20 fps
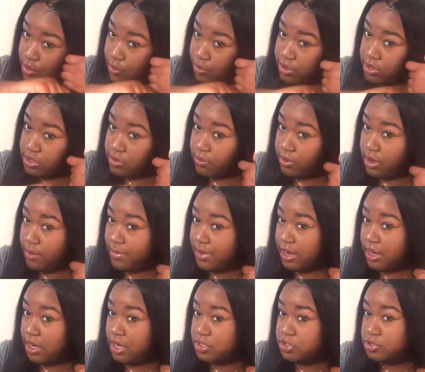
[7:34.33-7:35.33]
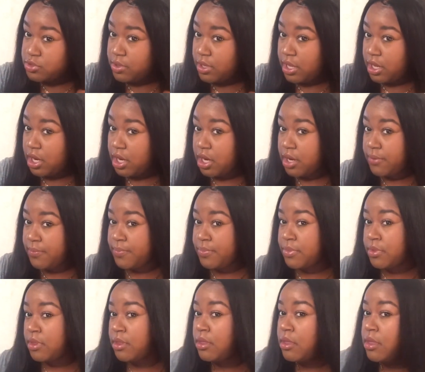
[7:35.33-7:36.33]
want to wear my natural hair
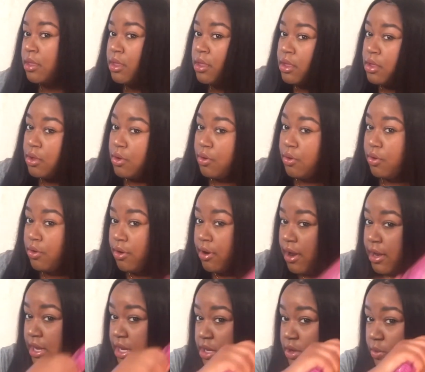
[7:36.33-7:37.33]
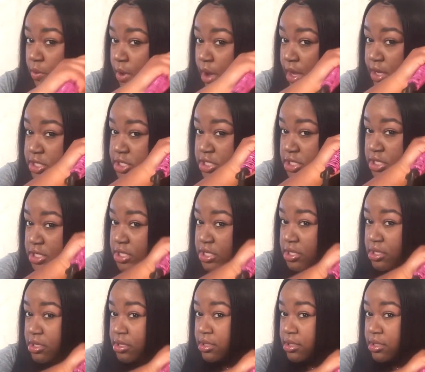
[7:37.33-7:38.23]
or I need to wash it.